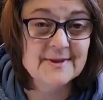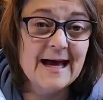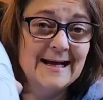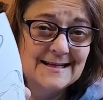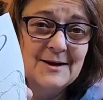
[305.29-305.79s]

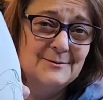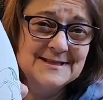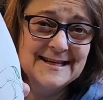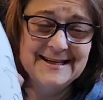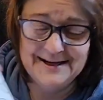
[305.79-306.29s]
That I
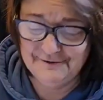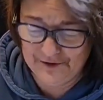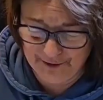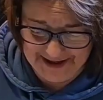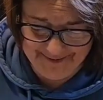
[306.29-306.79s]
was thinking
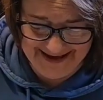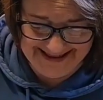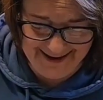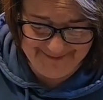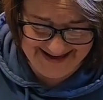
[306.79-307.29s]
of her when I
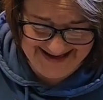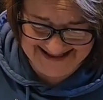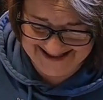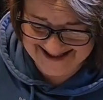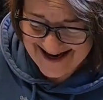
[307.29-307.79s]
made that
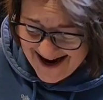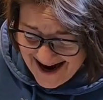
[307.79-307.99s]
page.